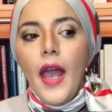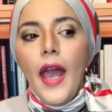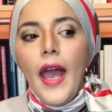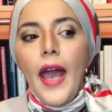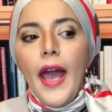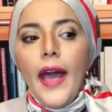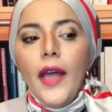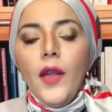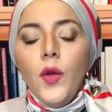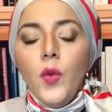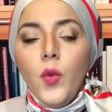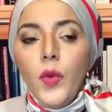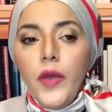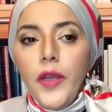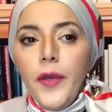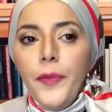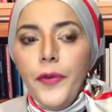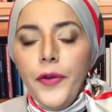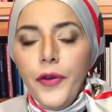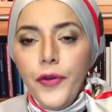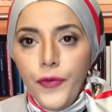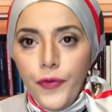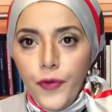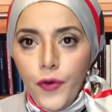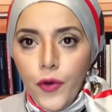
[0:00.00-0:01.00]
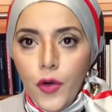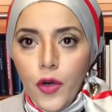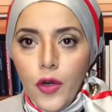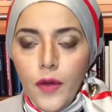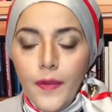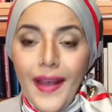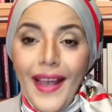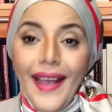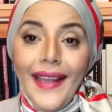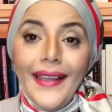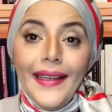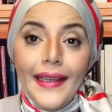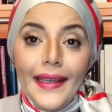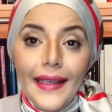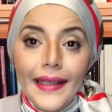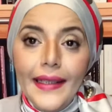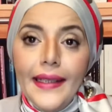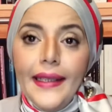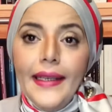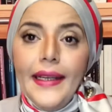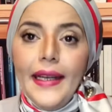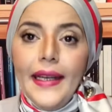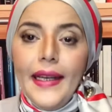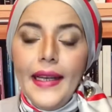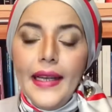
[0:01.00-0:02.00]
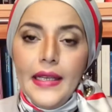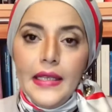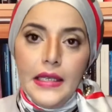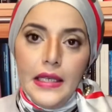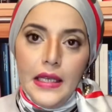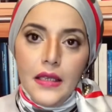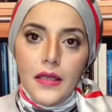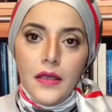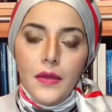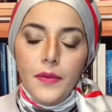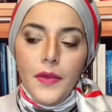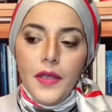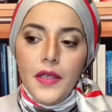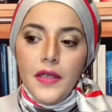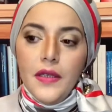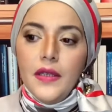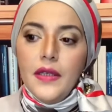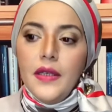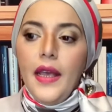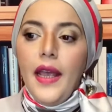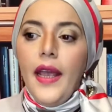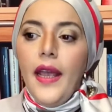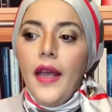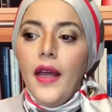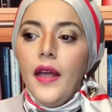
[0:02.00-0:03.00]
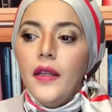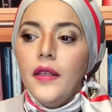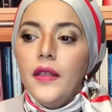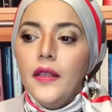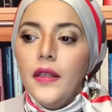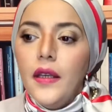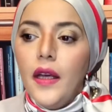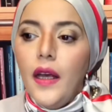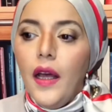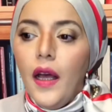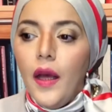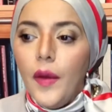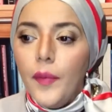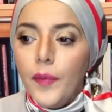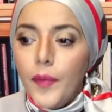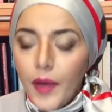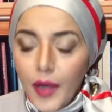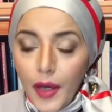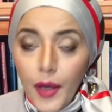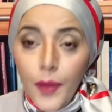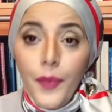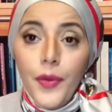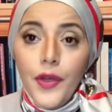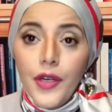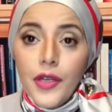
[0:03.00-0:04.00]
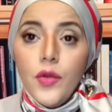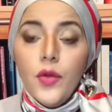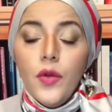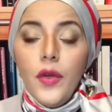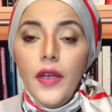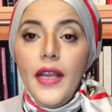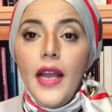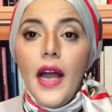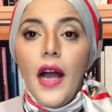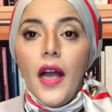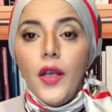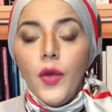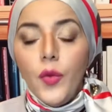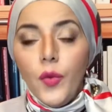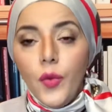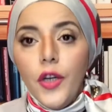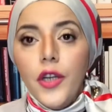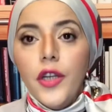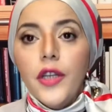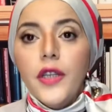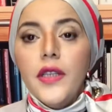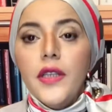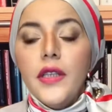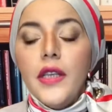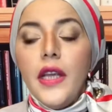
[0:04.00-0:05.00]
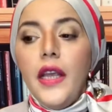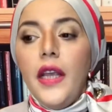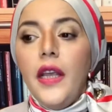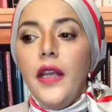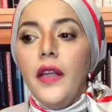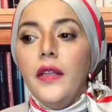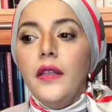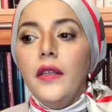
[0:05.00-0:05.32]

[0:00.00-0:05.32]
And we perform analytical assessments. And personally, I worked in